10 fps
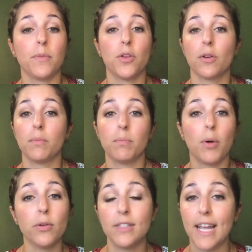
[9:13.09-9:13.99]
You're
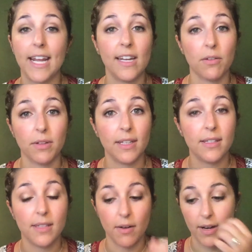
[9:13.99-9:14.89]
both taking it really
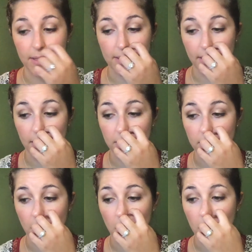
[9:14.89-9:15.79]
seriously.
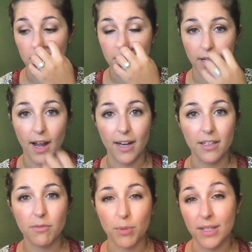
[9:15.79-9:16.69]
So to kind
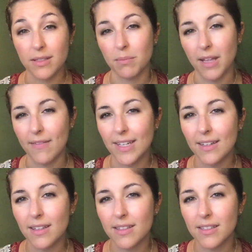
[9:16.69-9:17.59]
of bring some levity
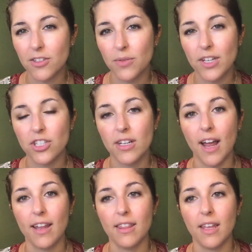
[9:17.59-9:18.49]
to this situation,
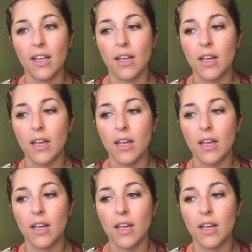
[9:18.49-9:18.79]
I think